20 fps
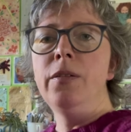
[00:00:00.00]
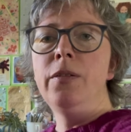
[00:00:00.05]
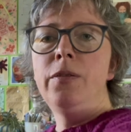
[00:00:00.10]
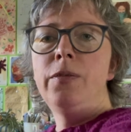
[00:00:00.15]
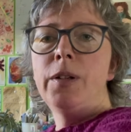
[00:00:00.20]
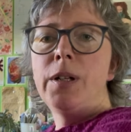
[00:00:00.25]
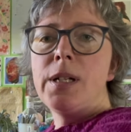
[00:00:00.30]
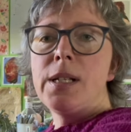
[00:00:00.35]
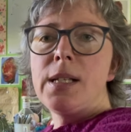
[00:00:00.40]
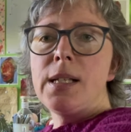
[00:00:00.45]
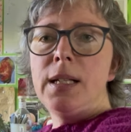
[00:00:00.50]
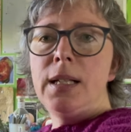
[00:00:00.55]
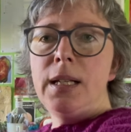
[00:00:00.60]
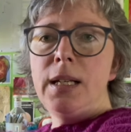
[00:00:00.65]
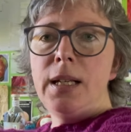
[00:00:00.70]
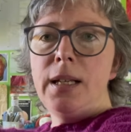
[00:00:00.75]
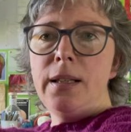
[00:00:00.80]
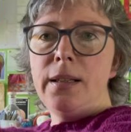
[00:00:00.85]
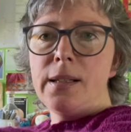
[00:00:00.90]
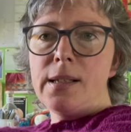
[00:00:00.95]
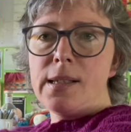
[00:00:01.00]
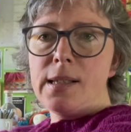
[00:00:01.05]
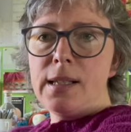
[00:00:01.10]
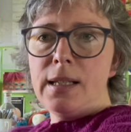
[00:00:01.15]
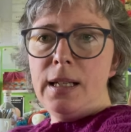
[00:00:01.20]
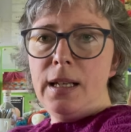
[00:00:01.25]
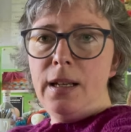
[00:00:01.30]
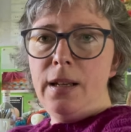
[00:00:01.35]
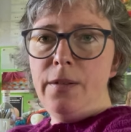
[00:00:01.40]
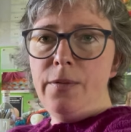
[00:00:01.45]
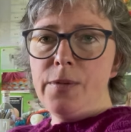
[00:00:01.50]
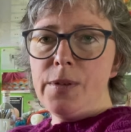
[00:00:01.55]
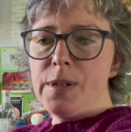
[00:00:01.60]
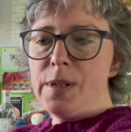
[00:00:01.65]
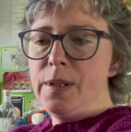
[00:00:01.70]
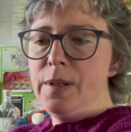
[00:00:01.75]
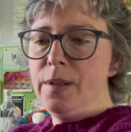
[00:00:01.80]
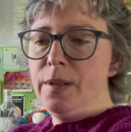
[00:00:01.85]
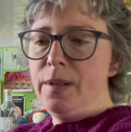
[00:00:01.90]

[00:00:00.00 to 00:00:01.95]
Firstly, the sleeves.